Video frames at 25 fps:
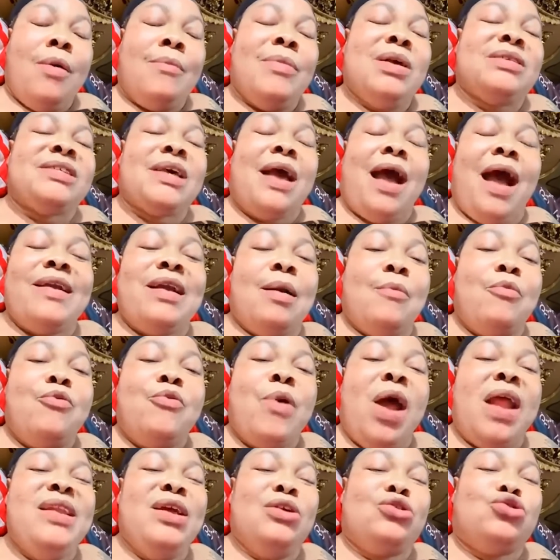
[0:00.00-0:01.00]
Me say, I am
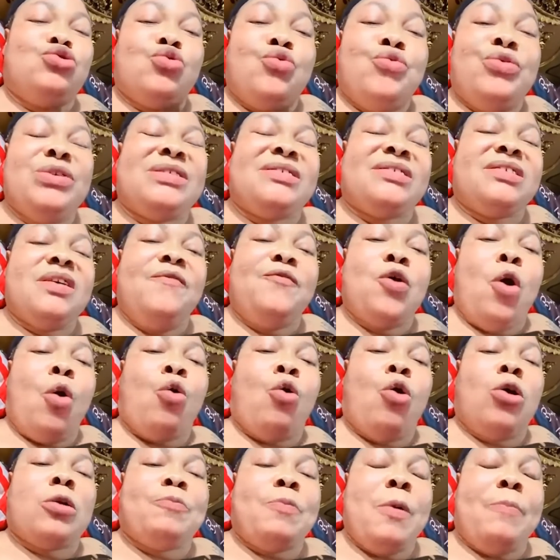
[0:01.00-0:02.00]
ready to receive your
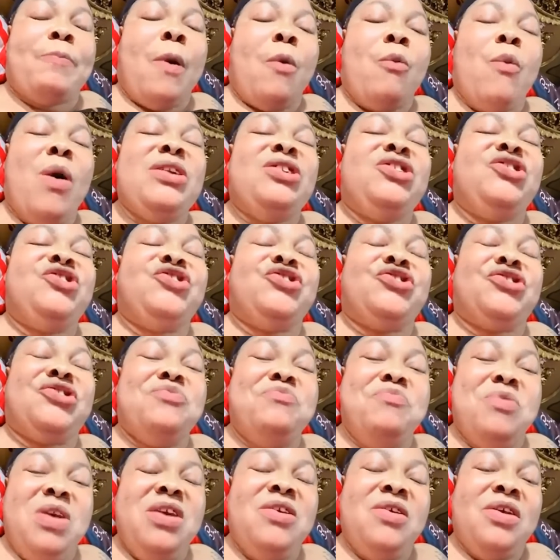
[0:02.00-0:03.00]
court paper. What
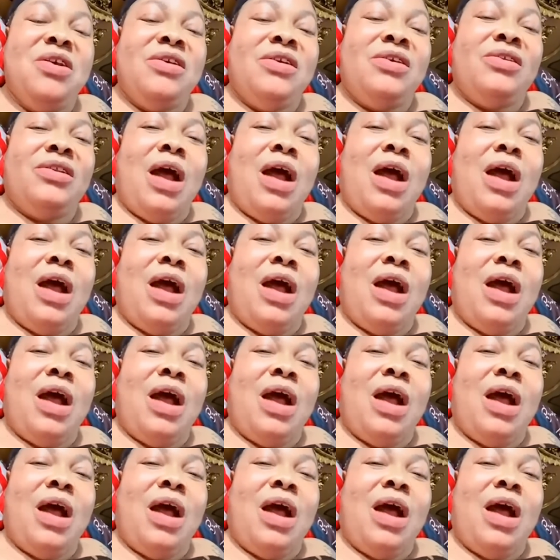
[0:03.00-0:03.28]
Jimmy?